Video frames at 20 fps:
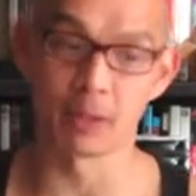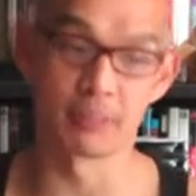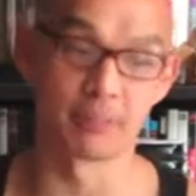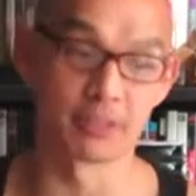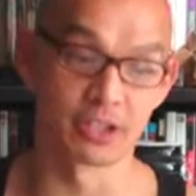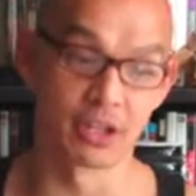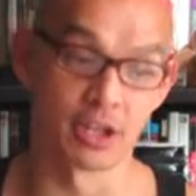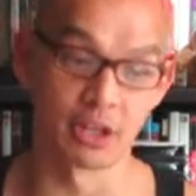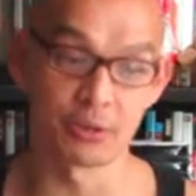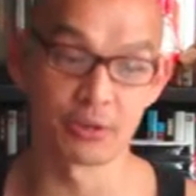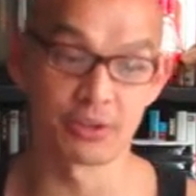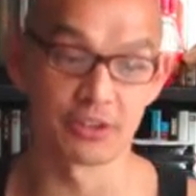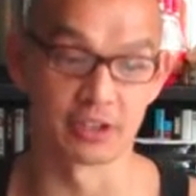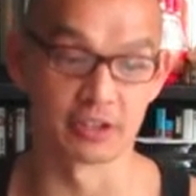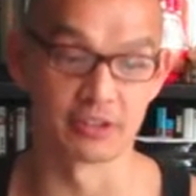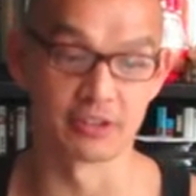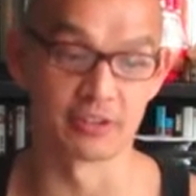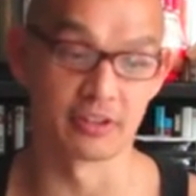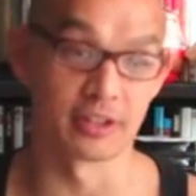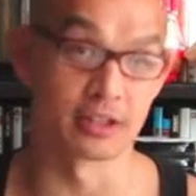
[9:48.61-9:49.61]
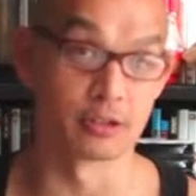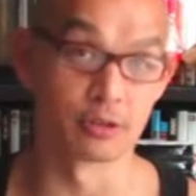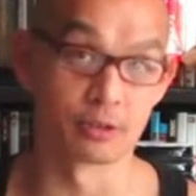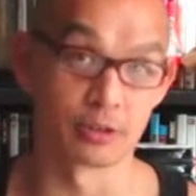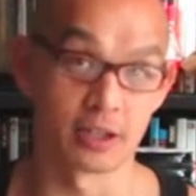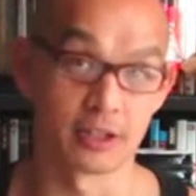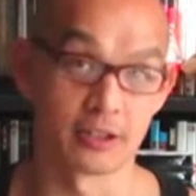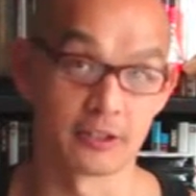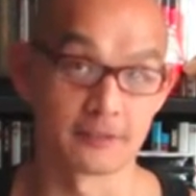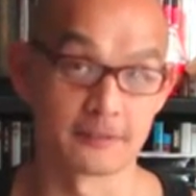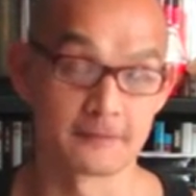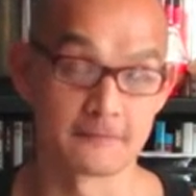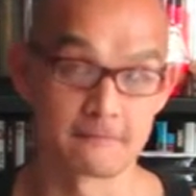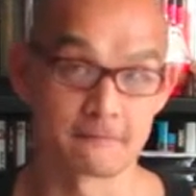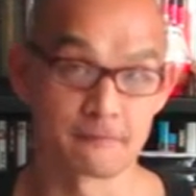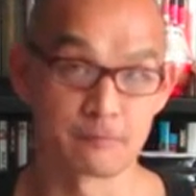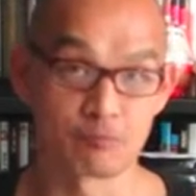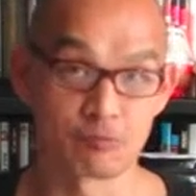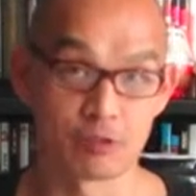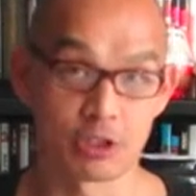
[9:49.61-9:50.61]
But the other thing is that you can't.
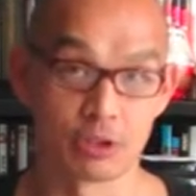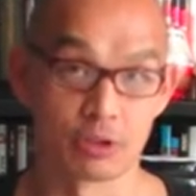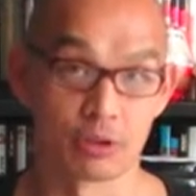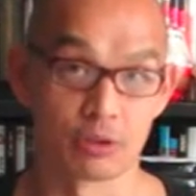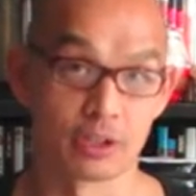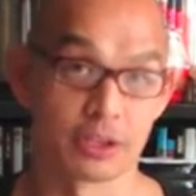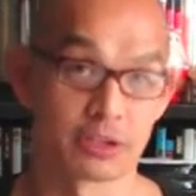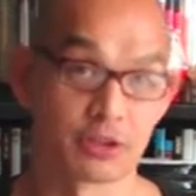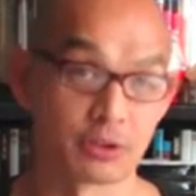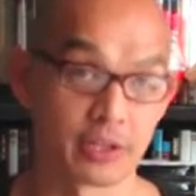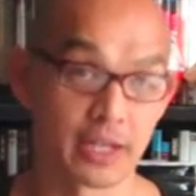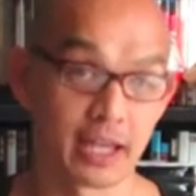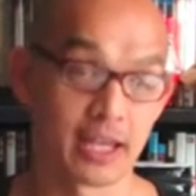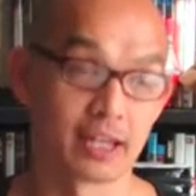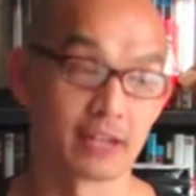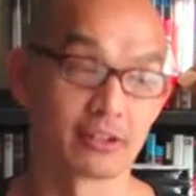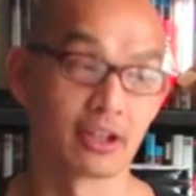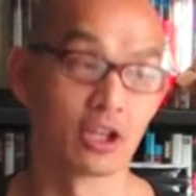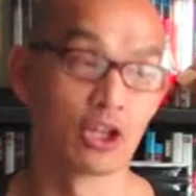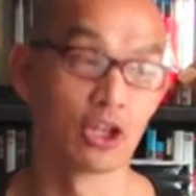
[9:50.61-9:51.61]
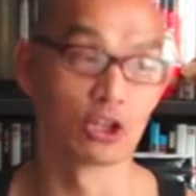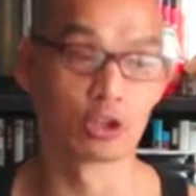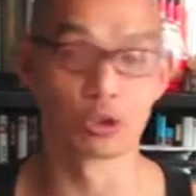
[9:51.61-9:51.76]
You know, like you can't